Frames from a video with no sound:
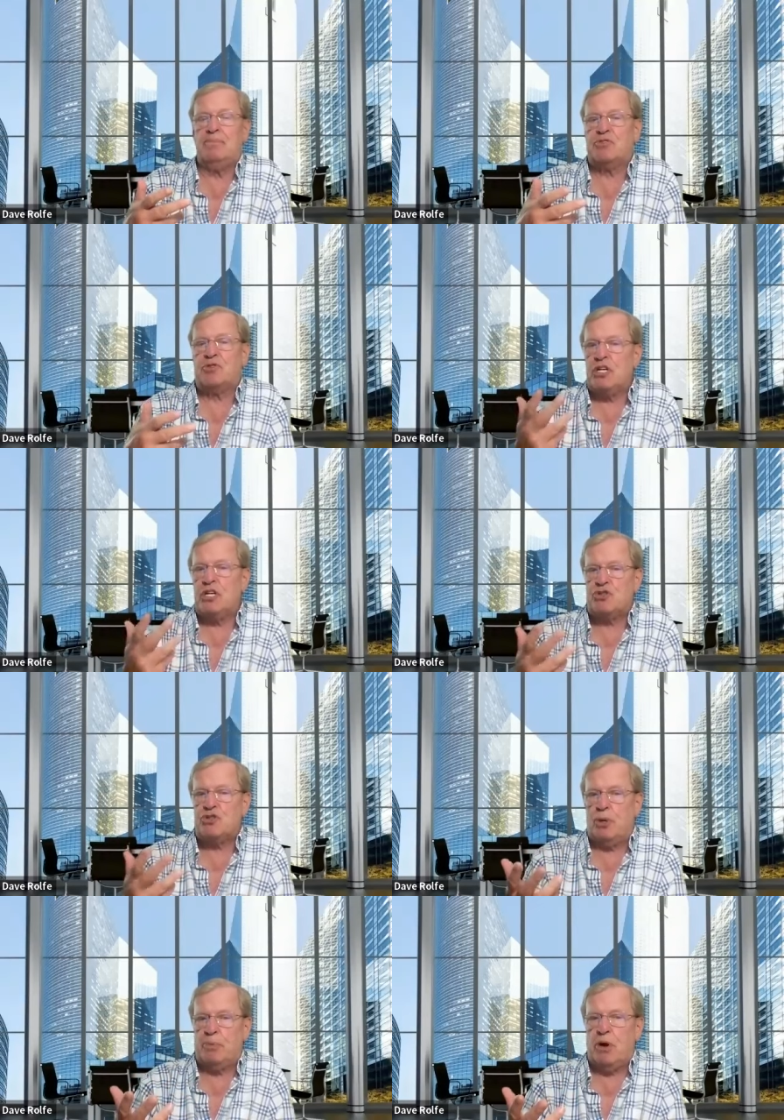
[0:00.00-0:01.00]

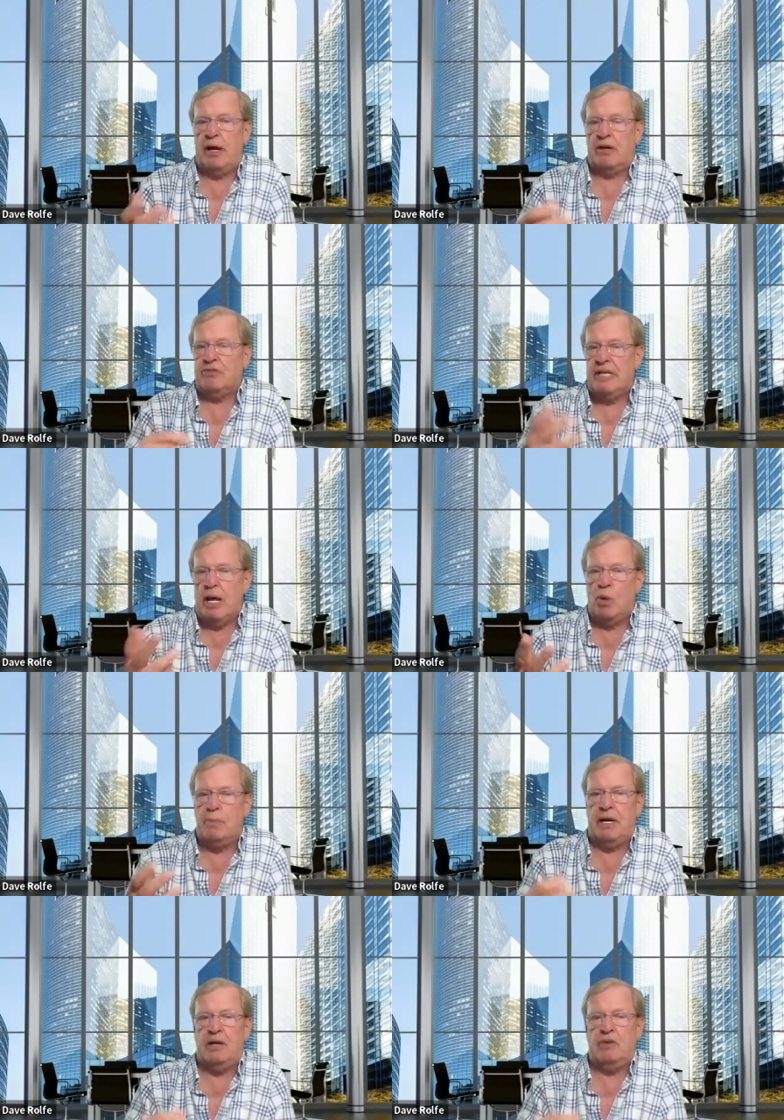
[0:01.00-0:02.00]
traditional products, yellow
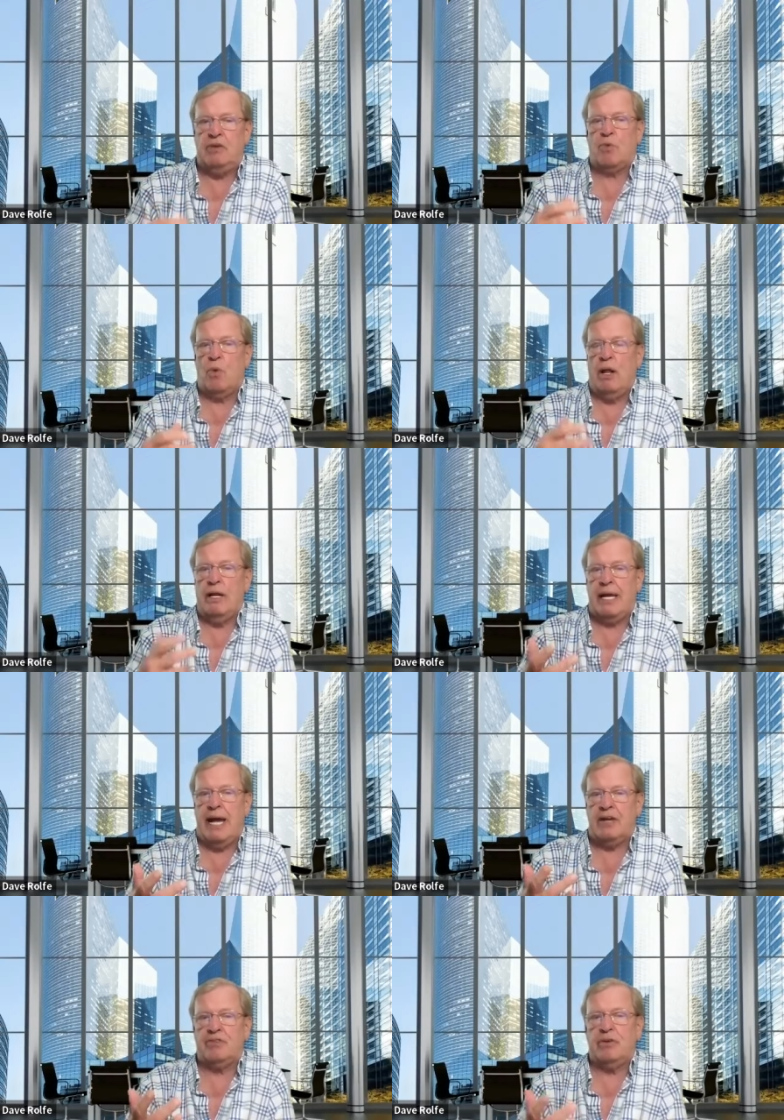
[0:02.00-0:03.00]
pages, oil and
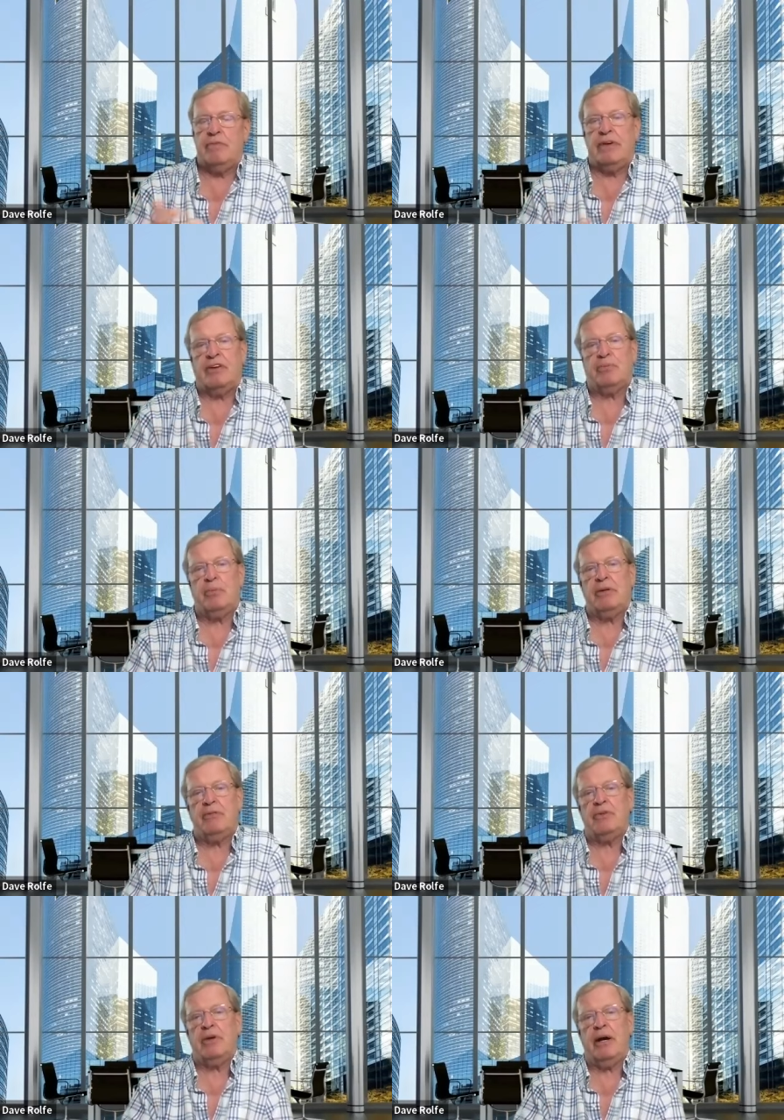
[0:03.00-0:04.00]
gas
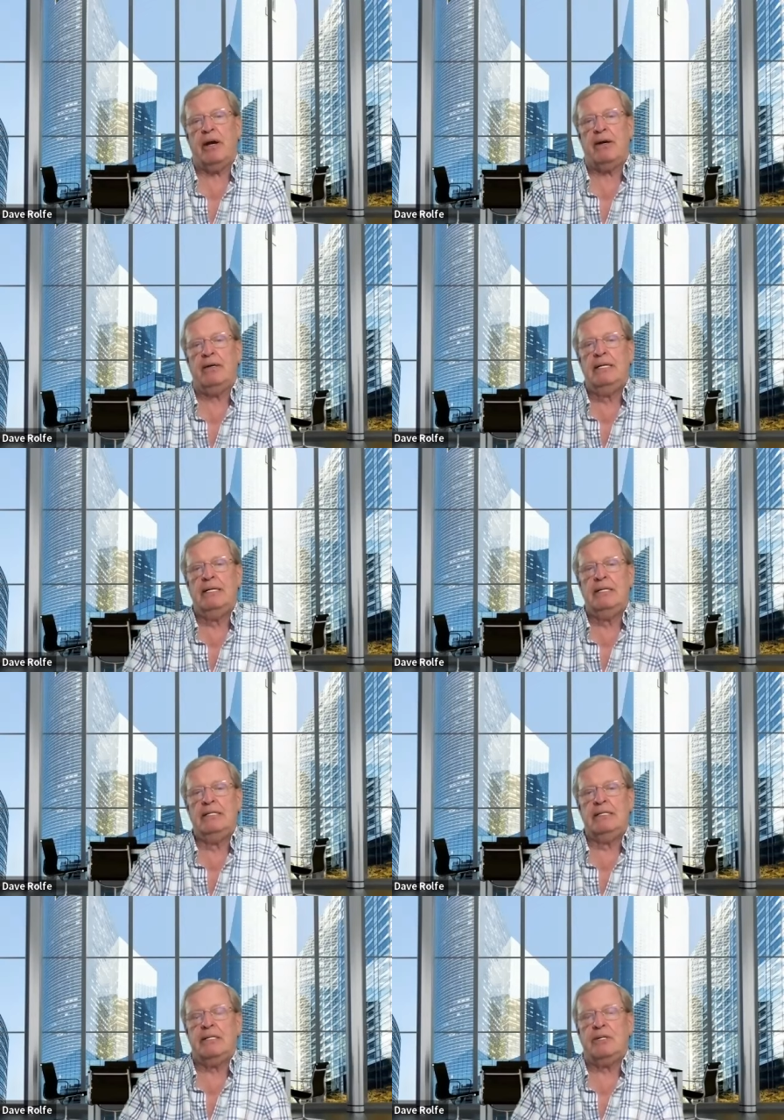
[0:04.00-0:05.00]
investments, uh,
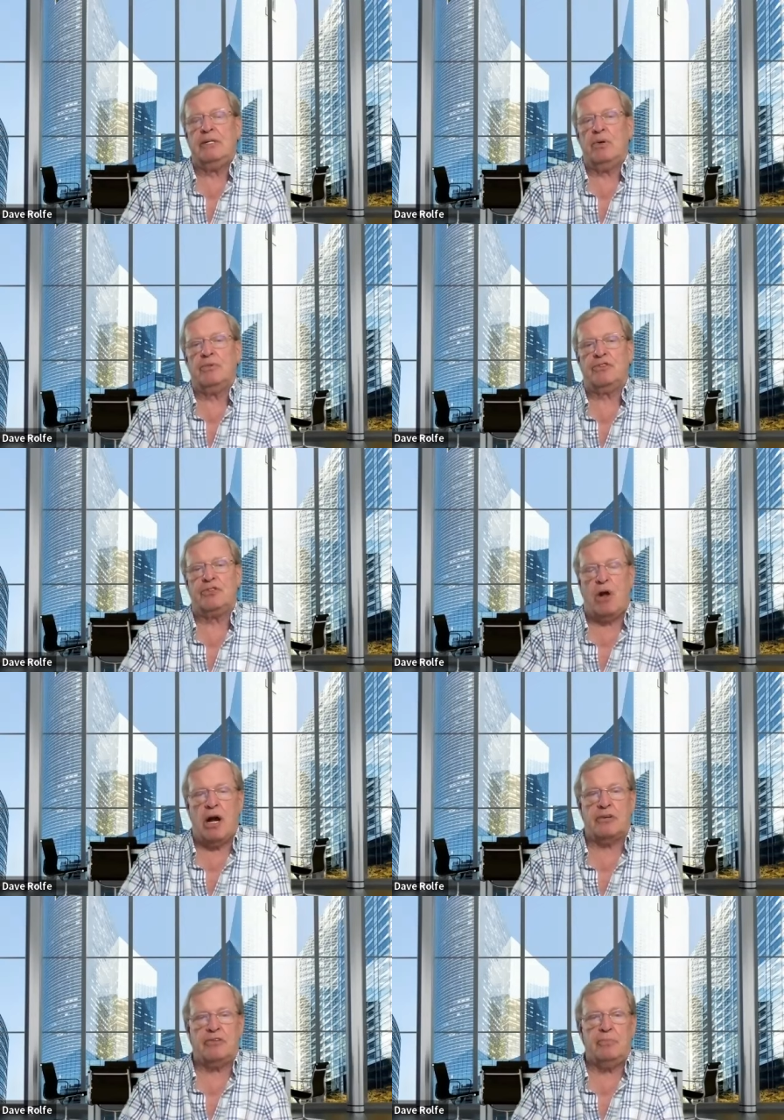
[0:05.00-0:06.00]
you know,
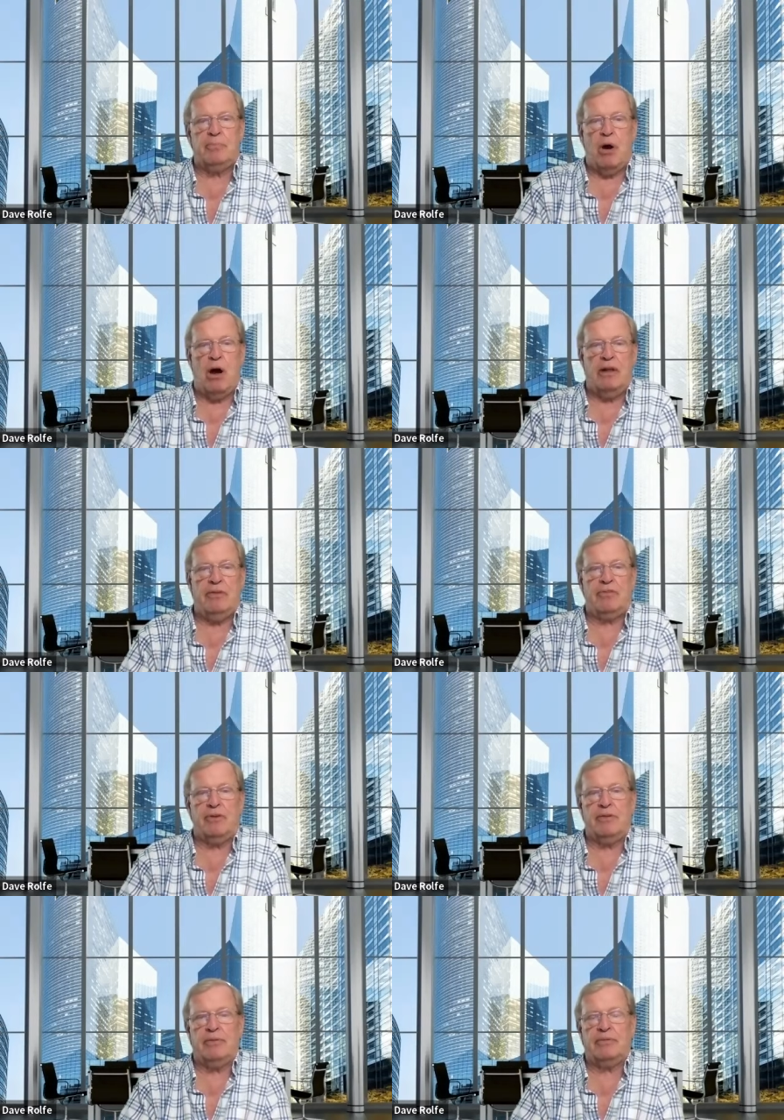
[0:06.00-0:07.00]
stocks and bonds
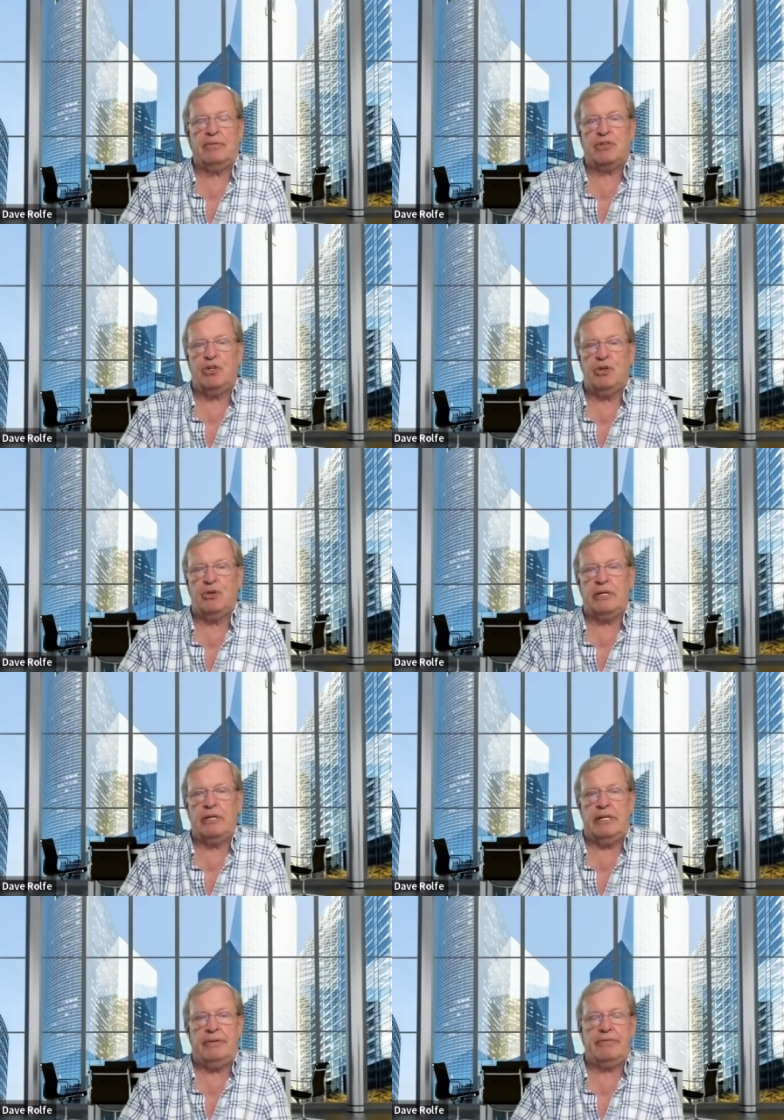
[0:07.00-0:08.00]
and
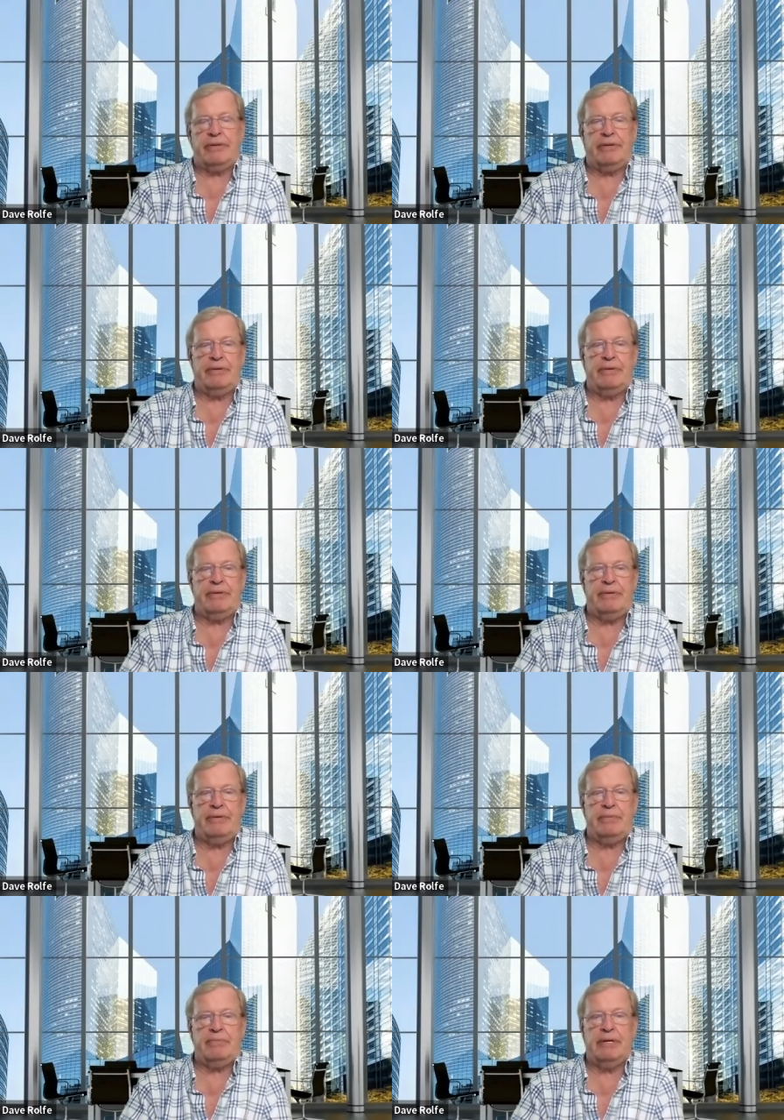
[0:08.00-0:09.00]
securities and, and,
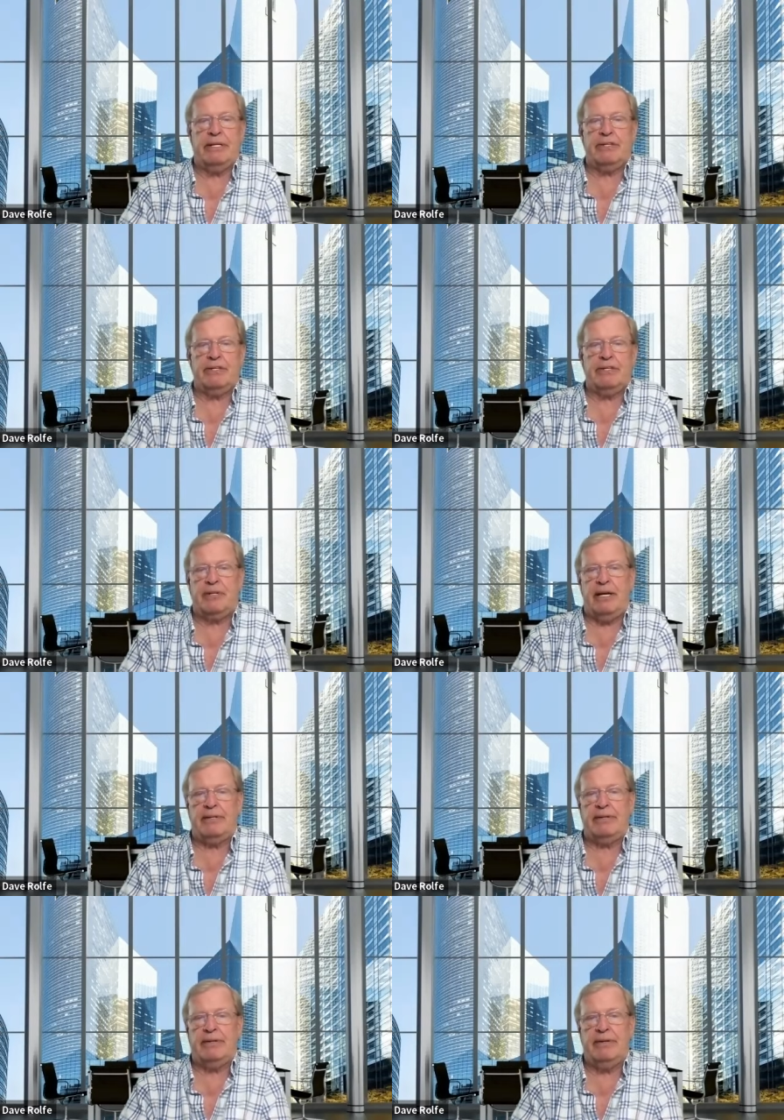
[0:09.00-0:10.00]
real
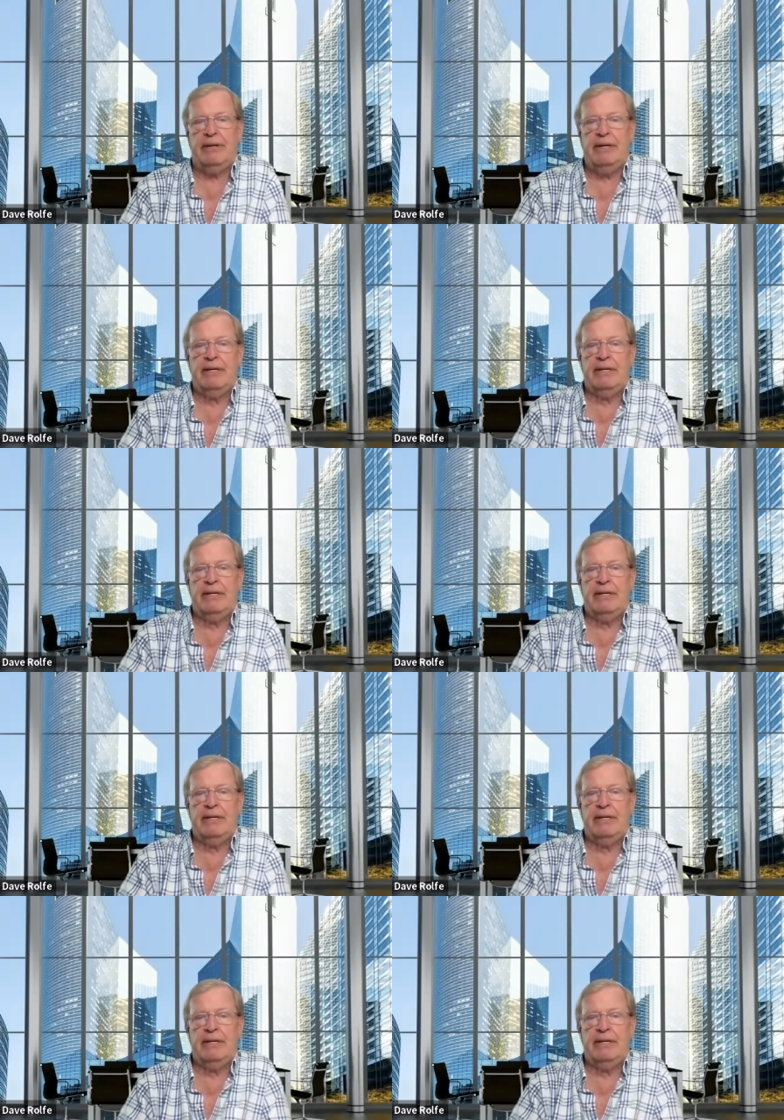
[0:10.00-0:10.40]
estate and